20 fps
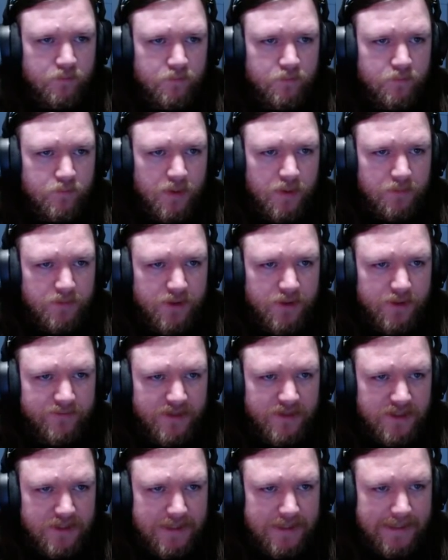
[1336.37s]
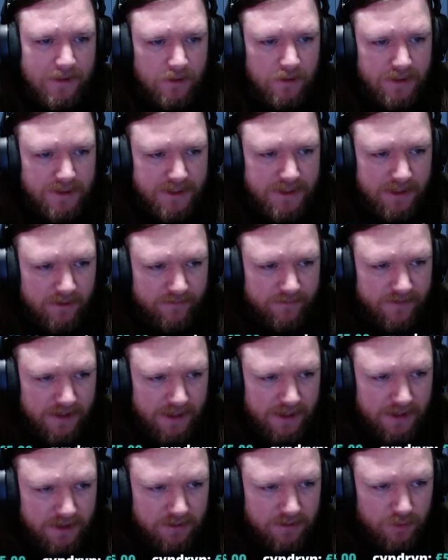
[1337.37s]
bump the living daylights out of
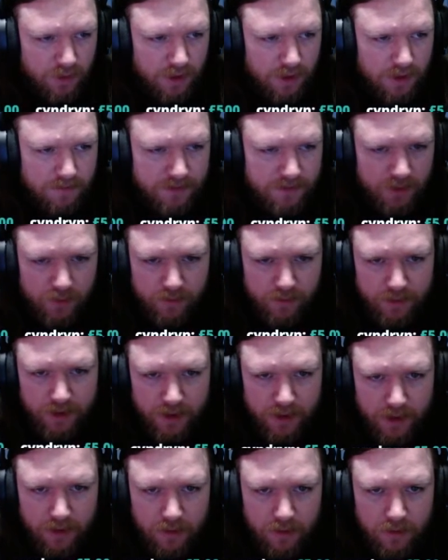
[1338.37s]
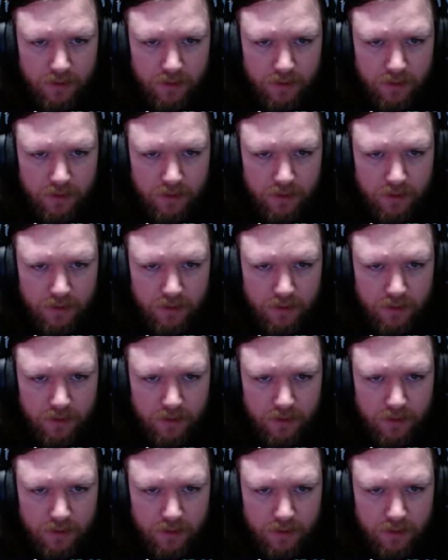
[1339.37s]
the small arms equipment then.